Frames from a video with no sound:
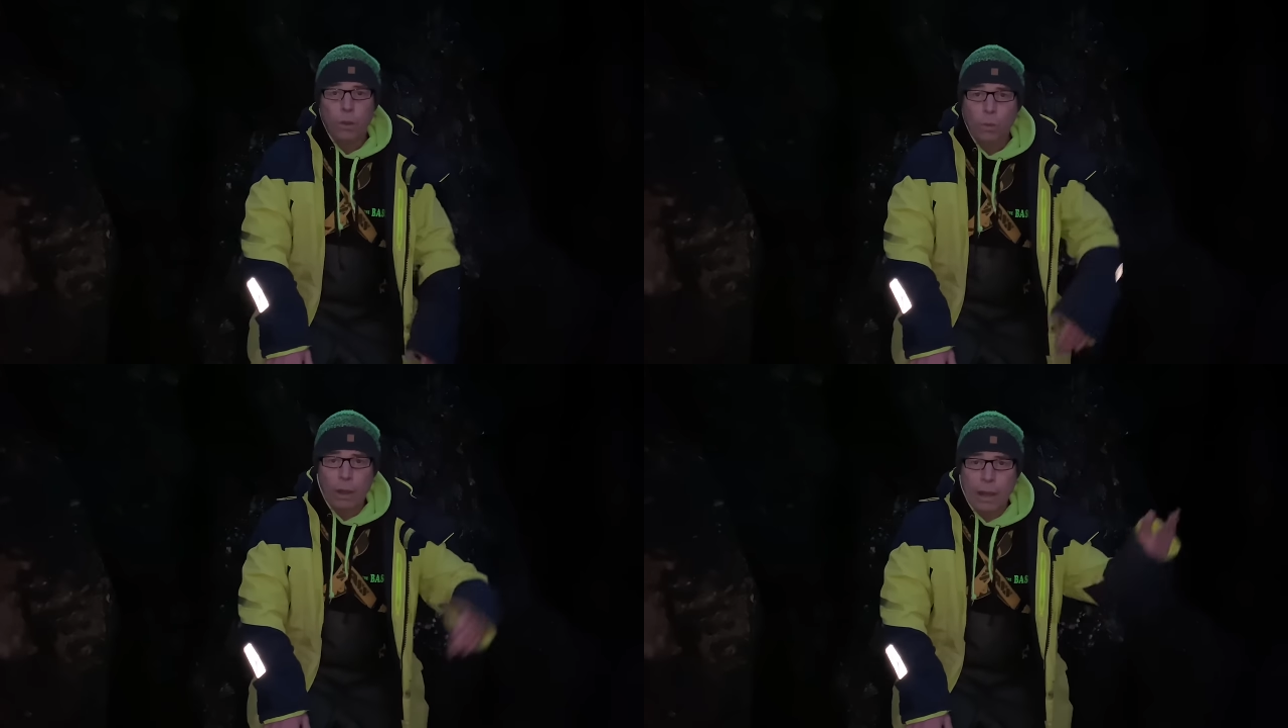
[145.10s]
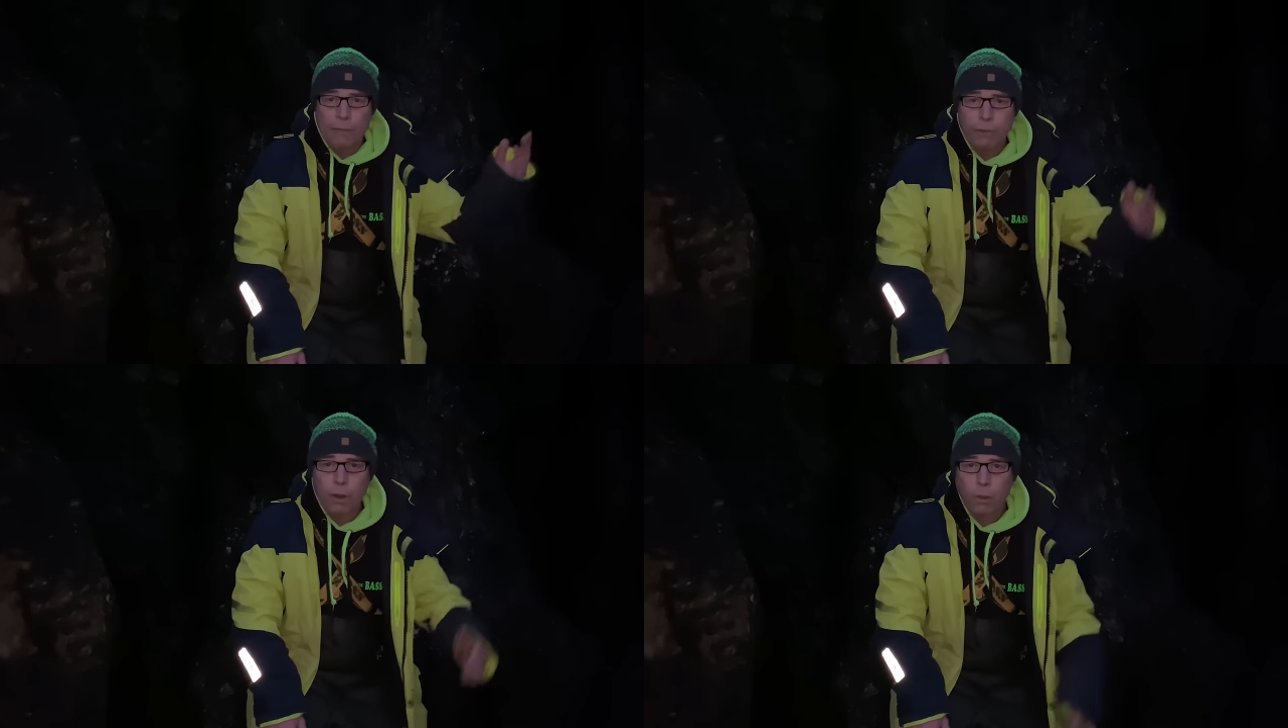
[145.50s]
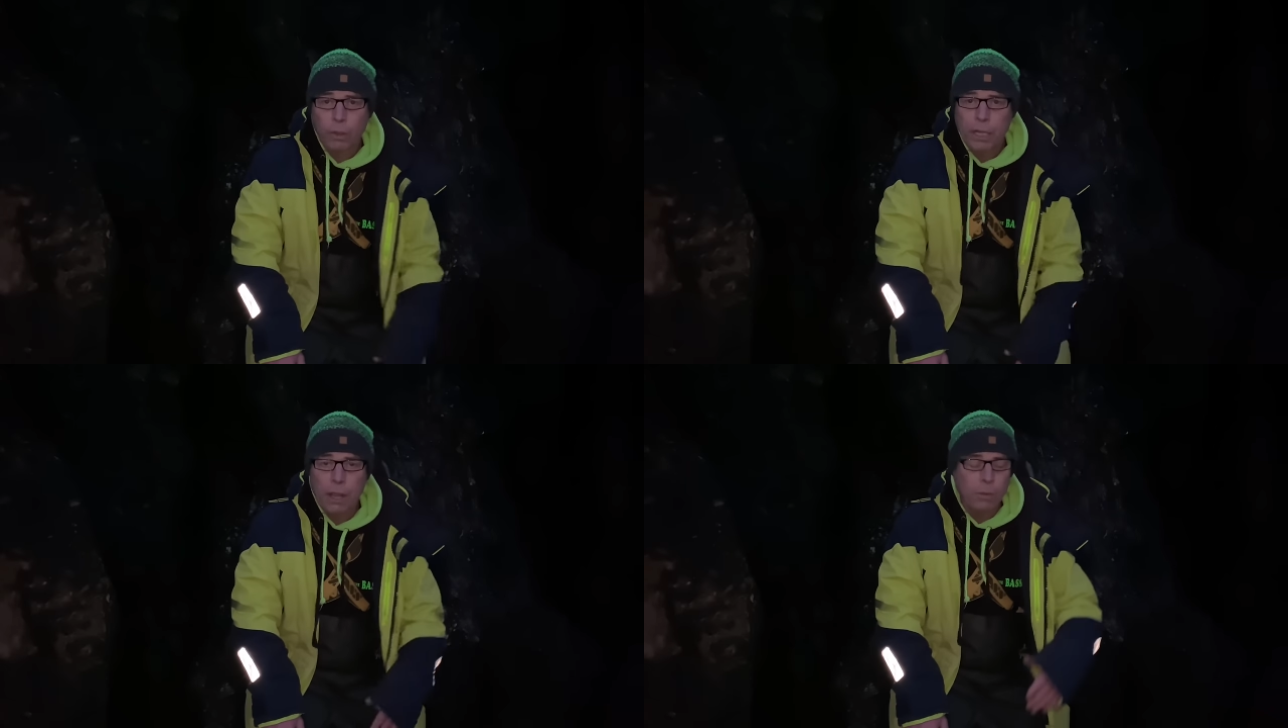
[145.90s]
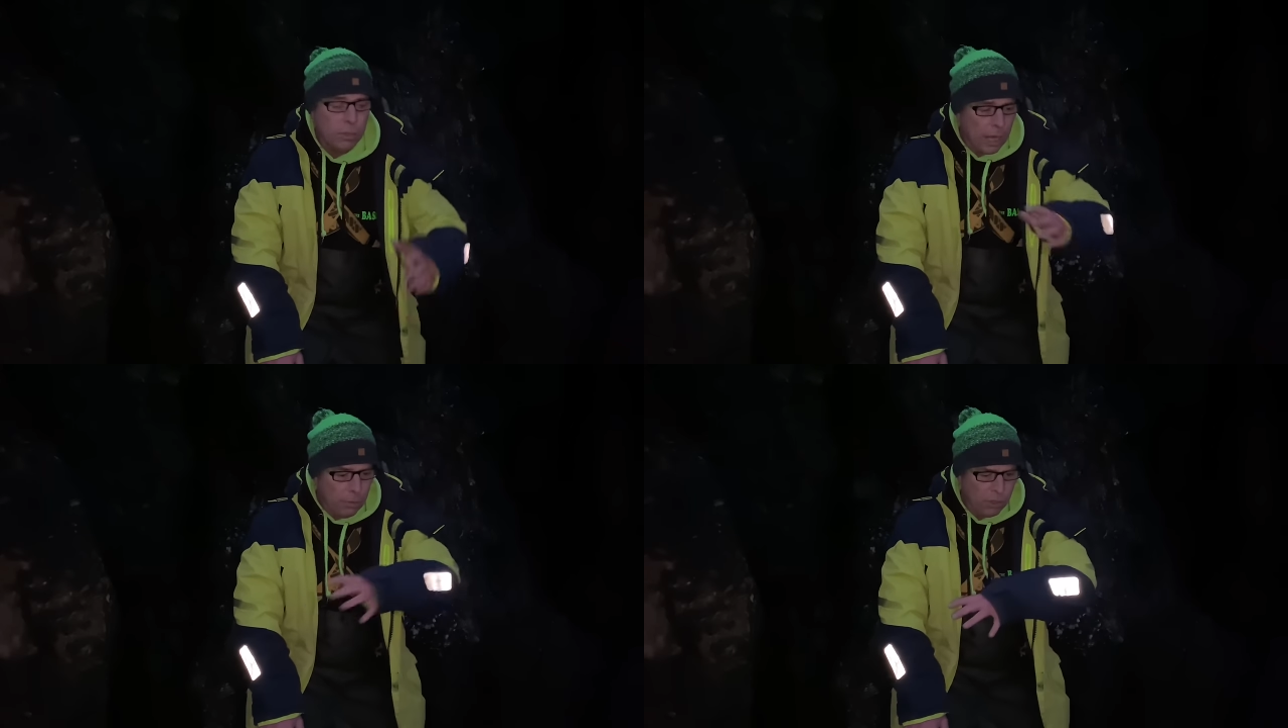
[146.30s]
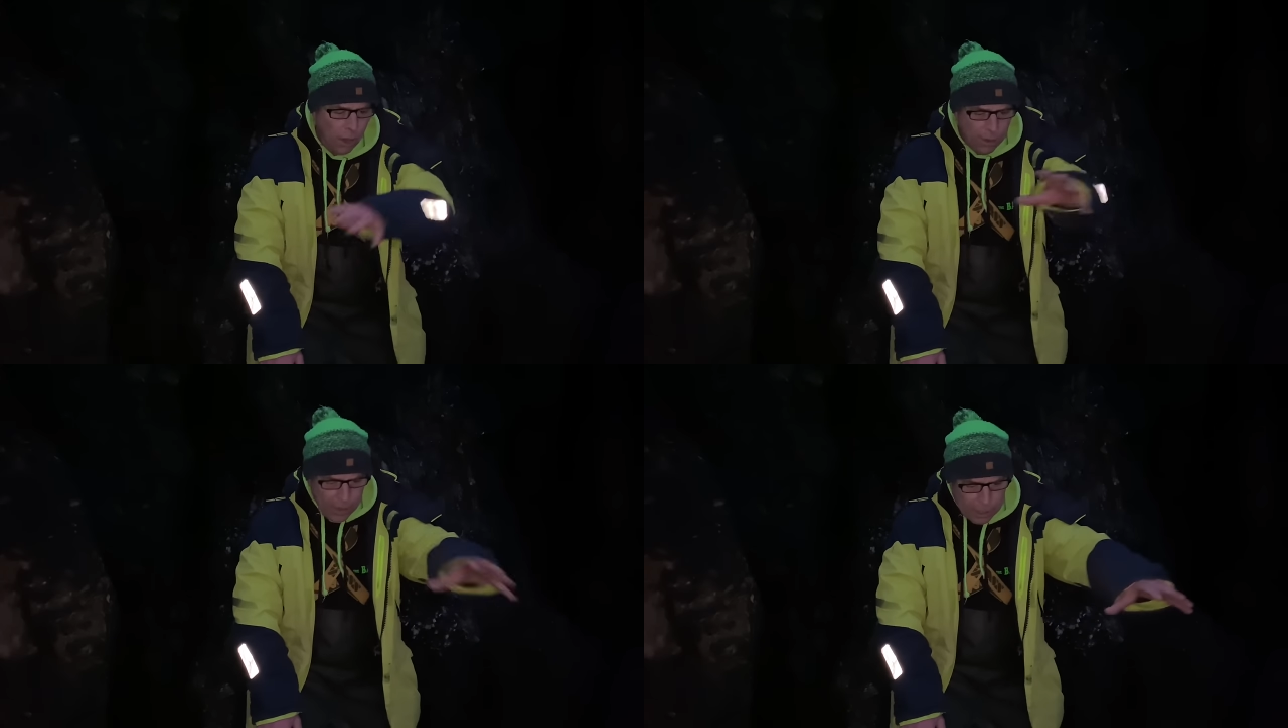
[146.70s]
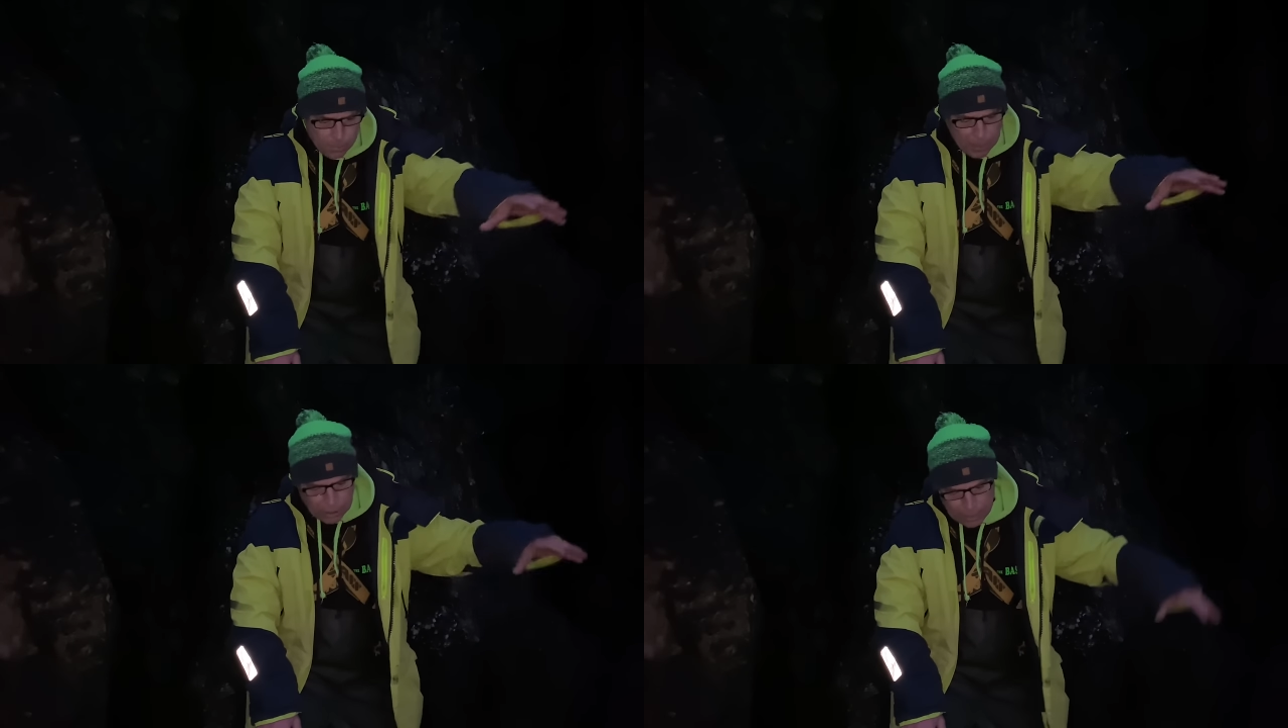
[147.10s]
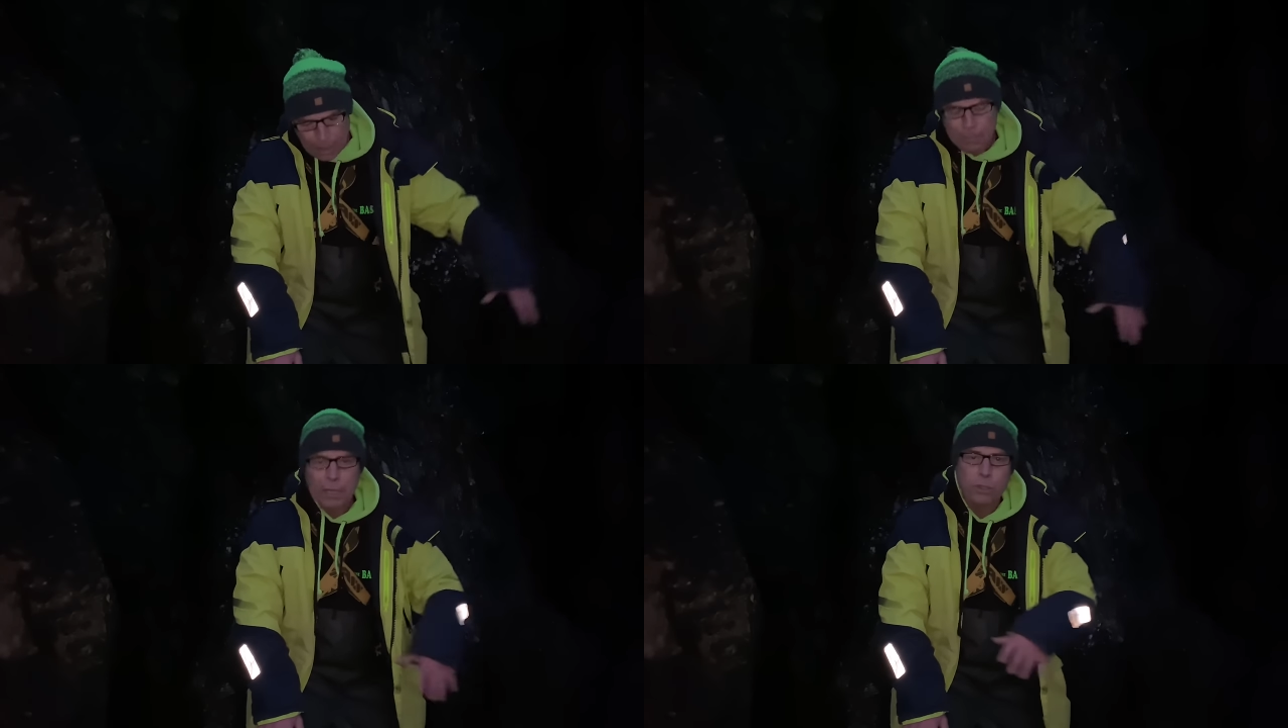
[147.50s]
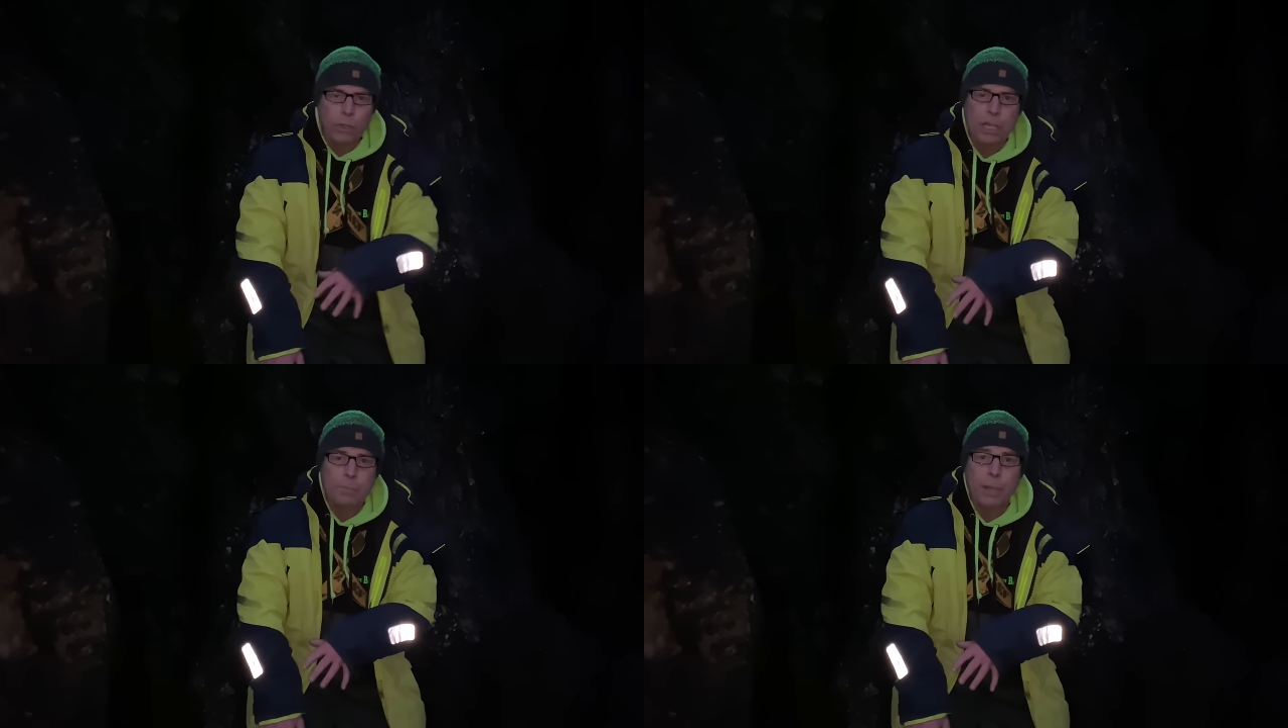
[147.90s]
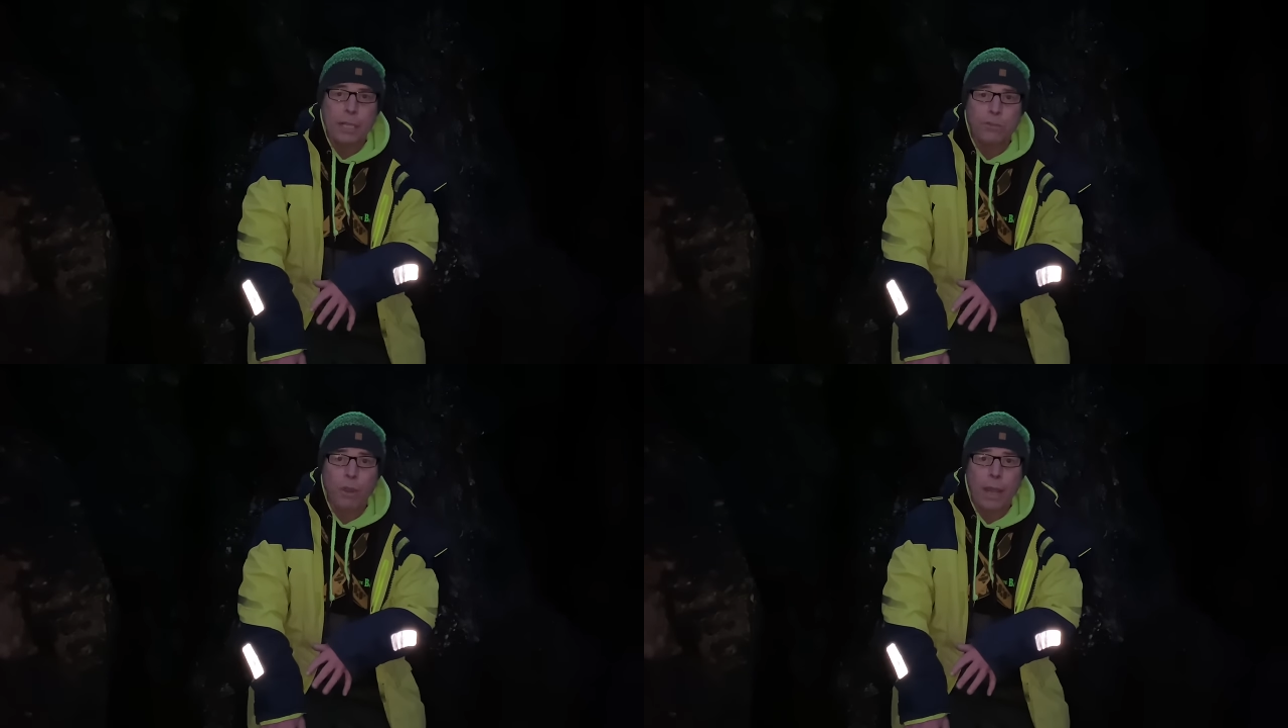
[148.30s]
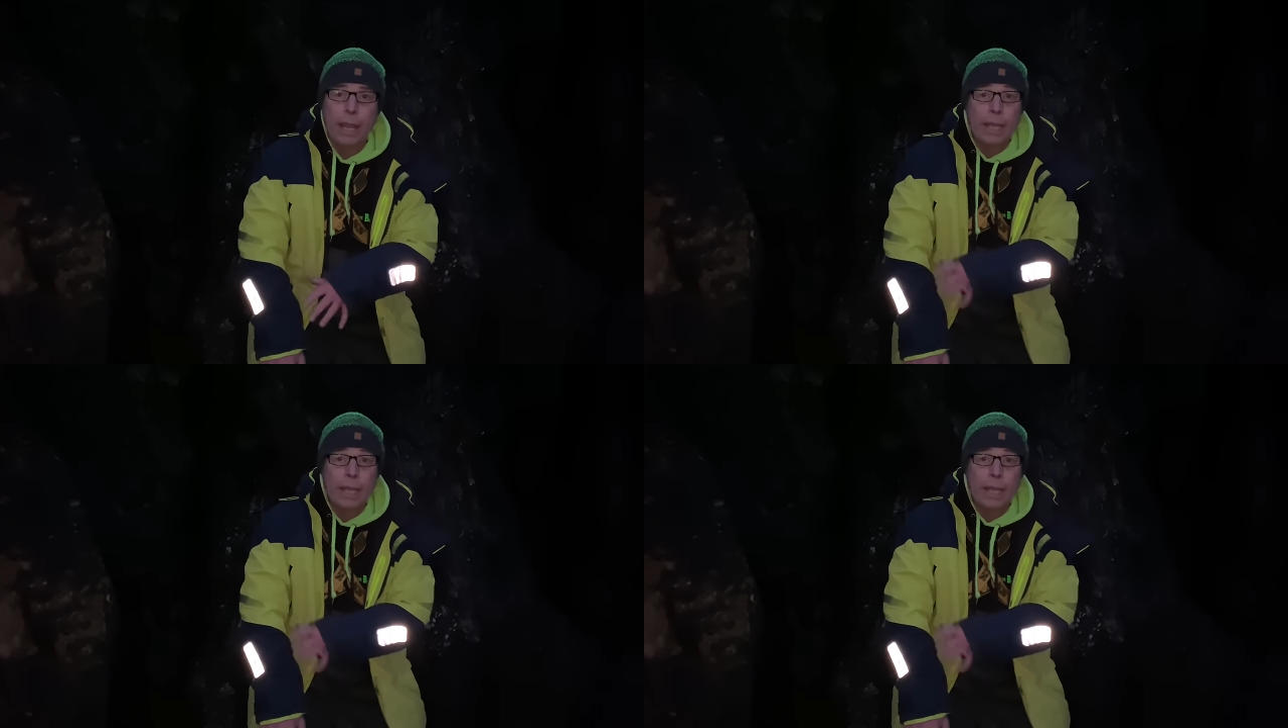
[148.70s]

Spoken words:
wherever, or you know, it was either this beach, that beach, or this beach, right?